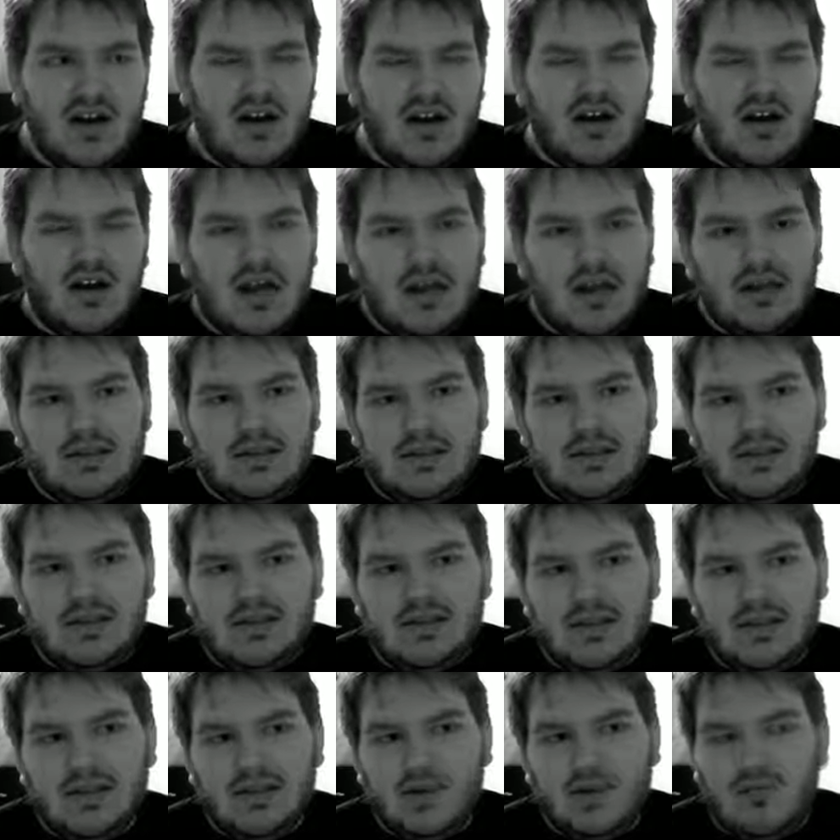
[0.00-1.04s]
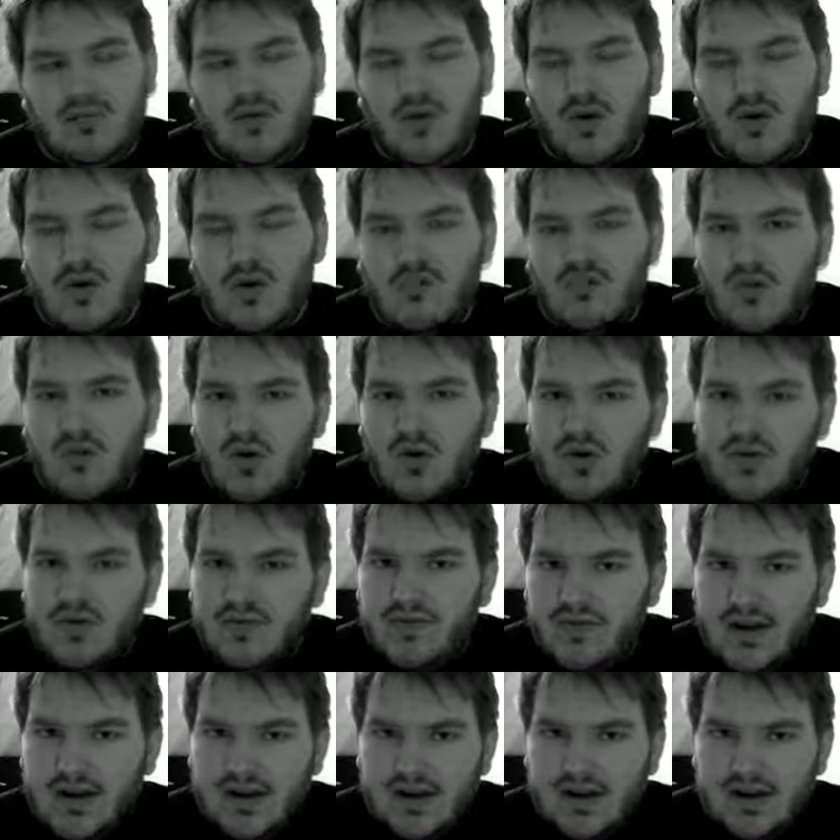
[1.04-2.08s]
It seems like they're more
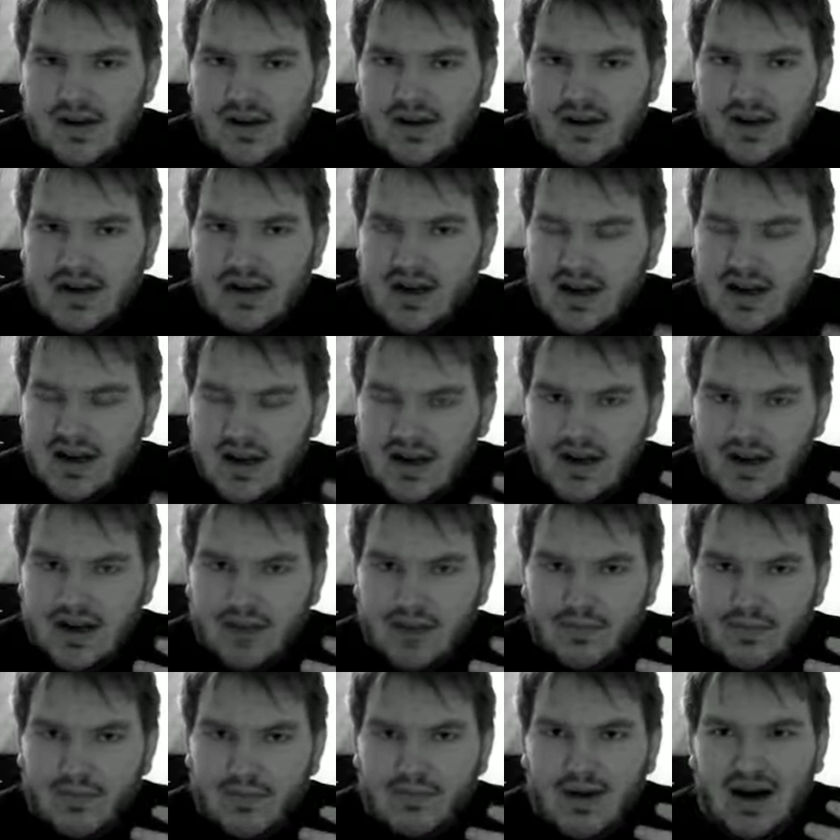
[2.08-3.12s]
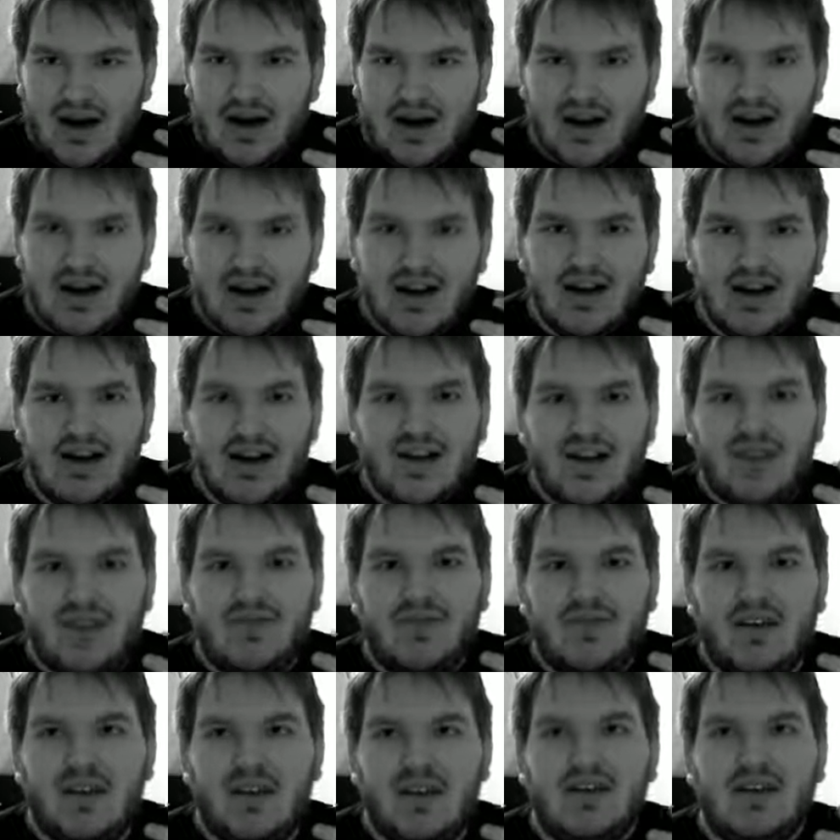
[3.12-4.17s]
motivated by the
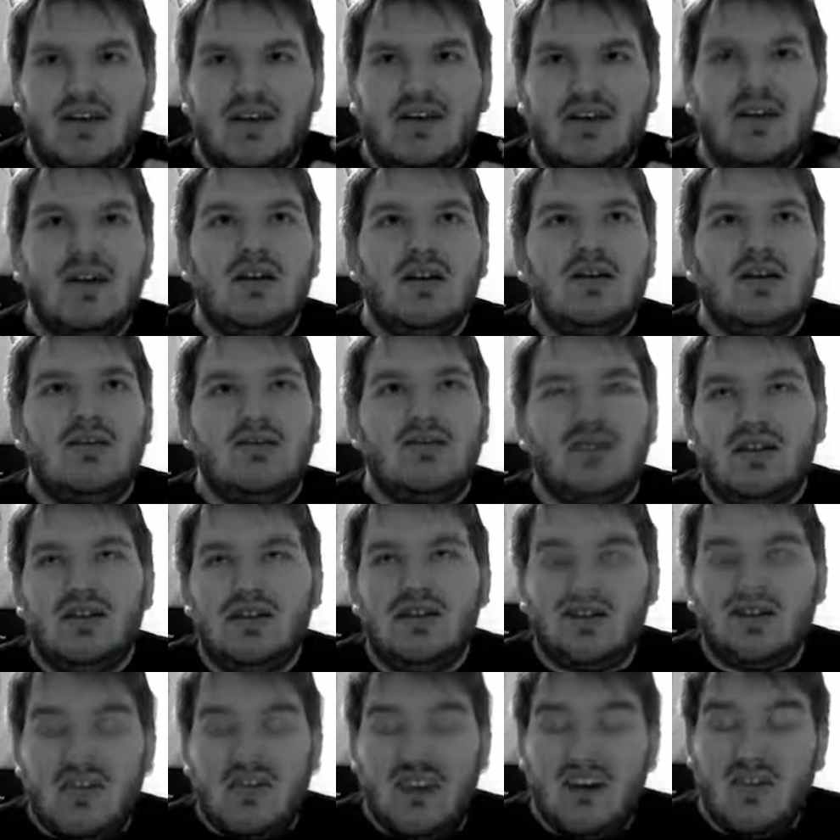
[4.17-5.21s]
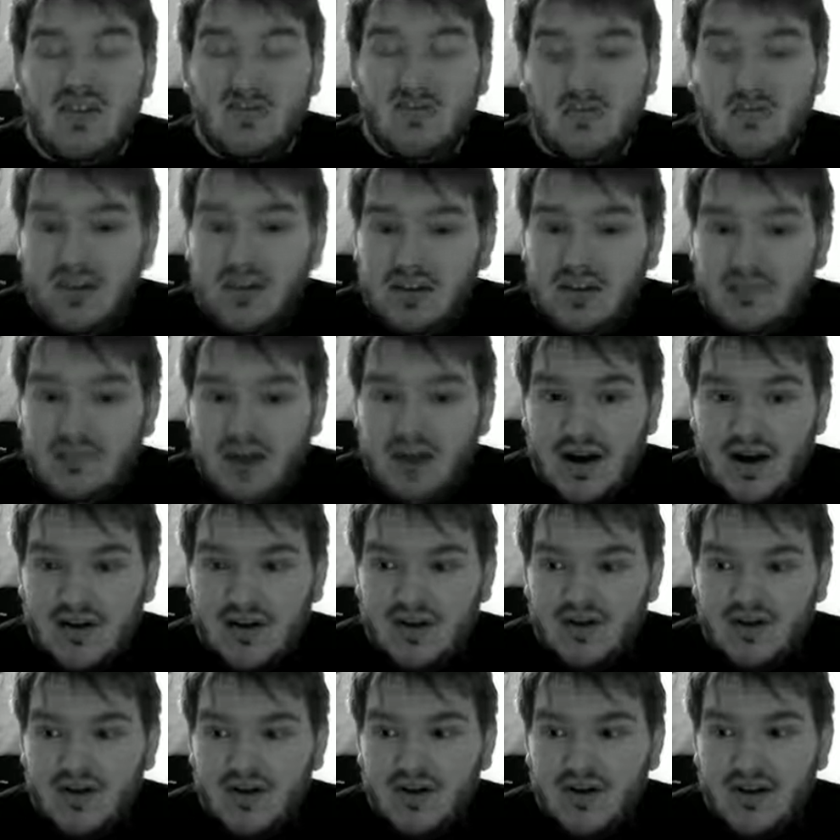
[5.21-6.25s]
fact that the police are getting really
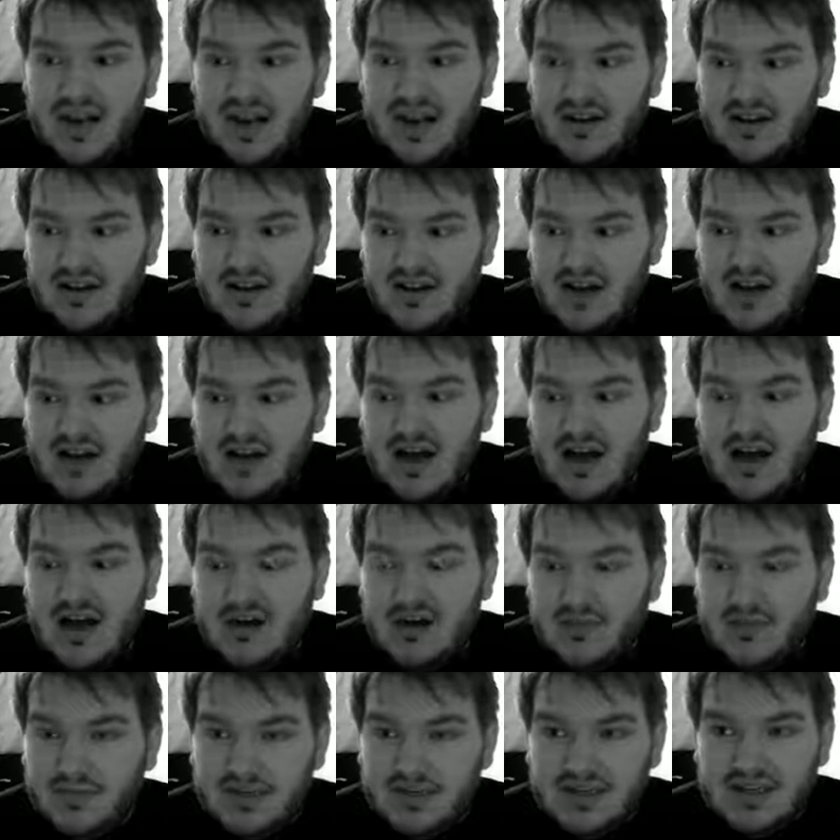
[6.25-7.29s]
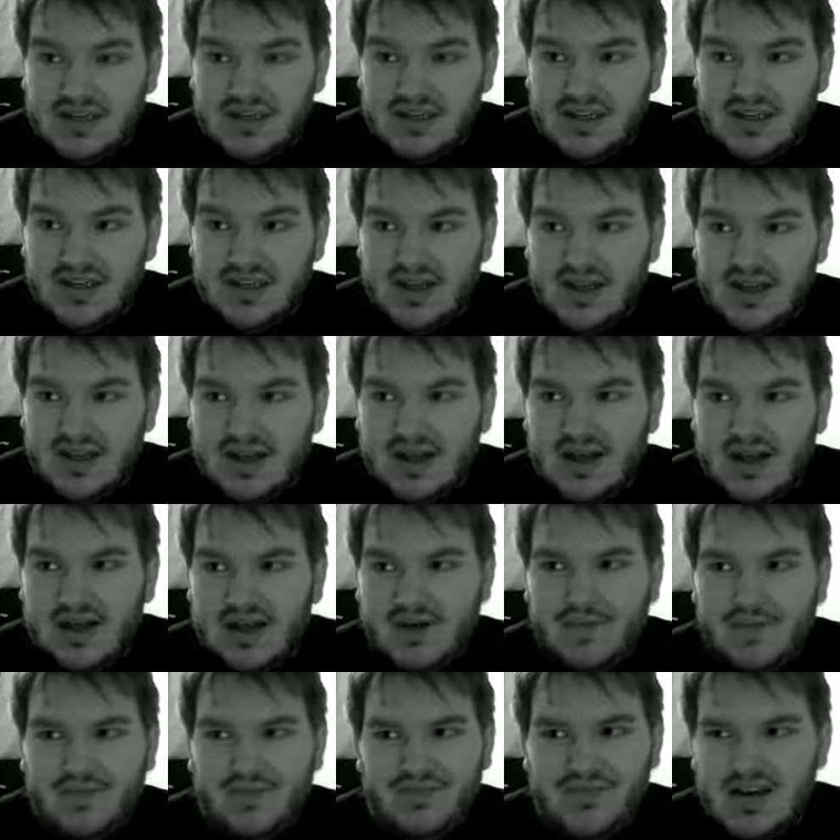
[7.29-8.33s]
paranoid and they're getting helpless.
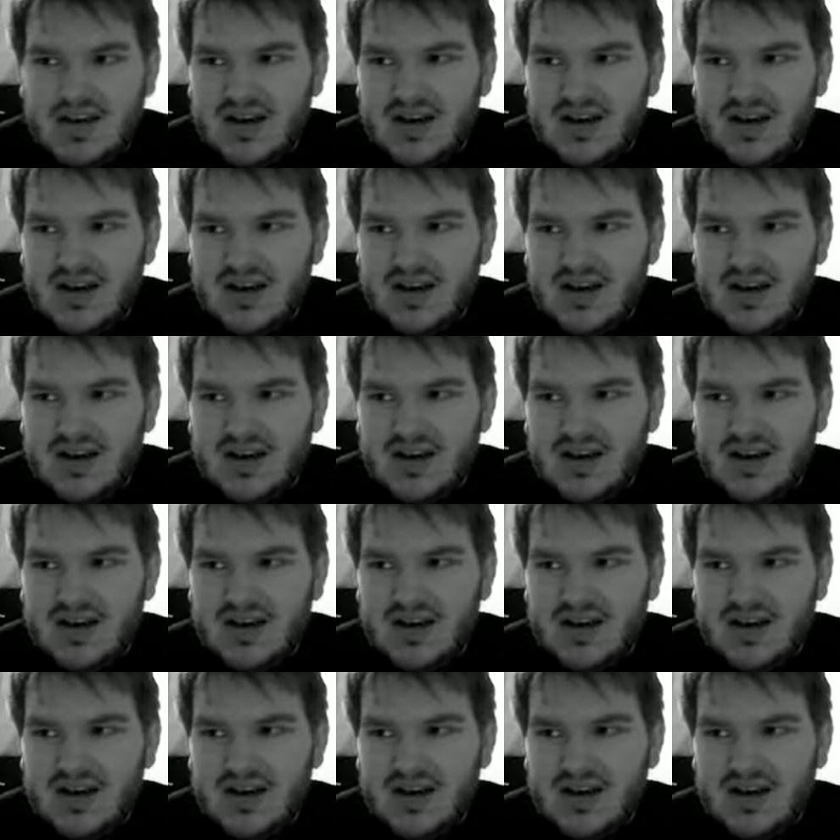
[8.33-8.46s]
That